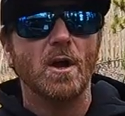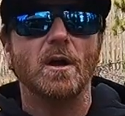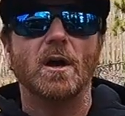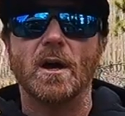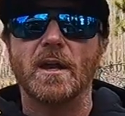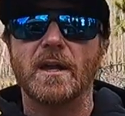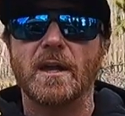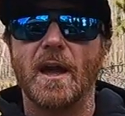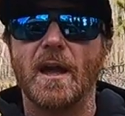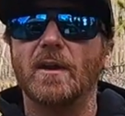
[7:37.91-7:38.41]

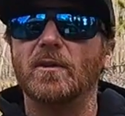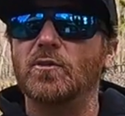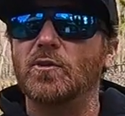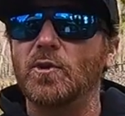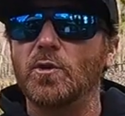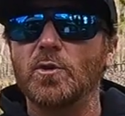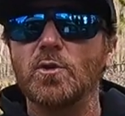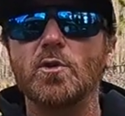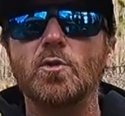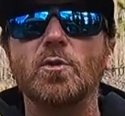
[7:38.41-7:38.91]
Again,
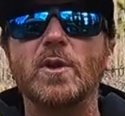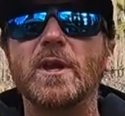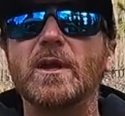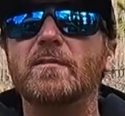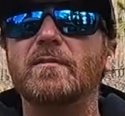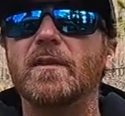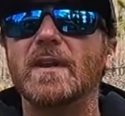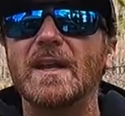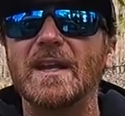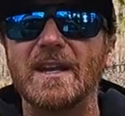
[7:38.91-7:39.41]
do you
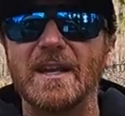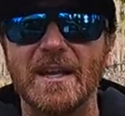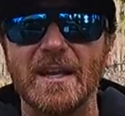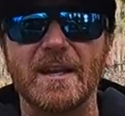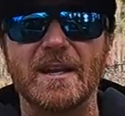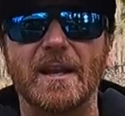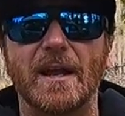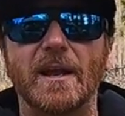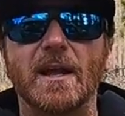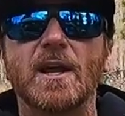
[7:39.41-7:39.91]
even
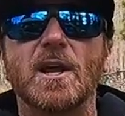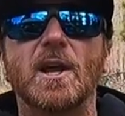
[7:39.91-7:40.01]
need it?